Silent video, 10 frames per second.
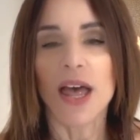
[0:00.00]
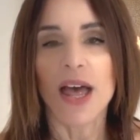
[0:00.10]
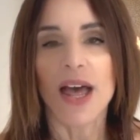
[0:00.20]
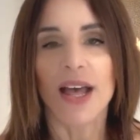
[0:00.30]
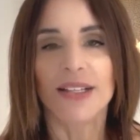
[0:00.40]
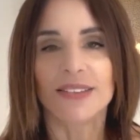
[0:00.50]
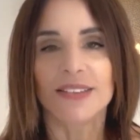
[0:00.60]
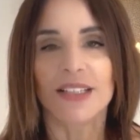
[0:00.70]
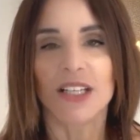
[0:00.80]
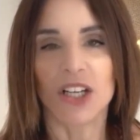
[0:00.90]
and
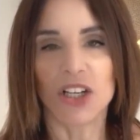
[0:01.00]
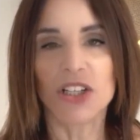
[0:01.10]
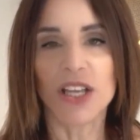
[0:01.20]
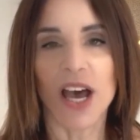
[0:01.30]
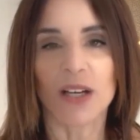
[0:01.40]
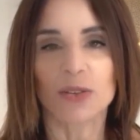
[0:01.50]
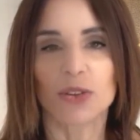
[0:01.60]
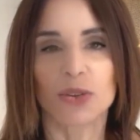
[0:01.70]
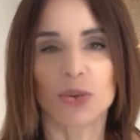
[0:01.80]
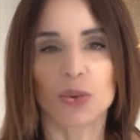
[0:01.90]
learn how
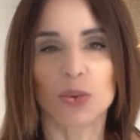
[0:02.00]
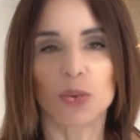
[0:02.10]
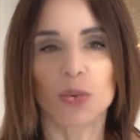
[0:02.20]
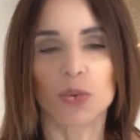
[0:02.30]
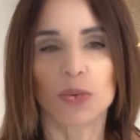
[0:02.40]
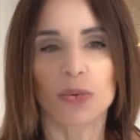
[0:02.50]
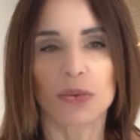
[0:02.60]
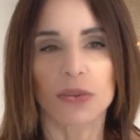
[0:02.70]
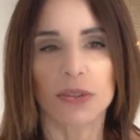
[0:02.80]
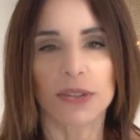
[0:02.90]
to
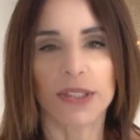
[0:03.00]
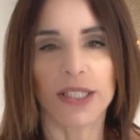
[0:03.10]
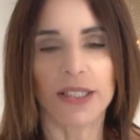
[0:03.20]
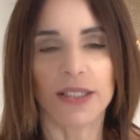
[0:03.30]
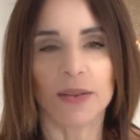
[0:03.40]
take a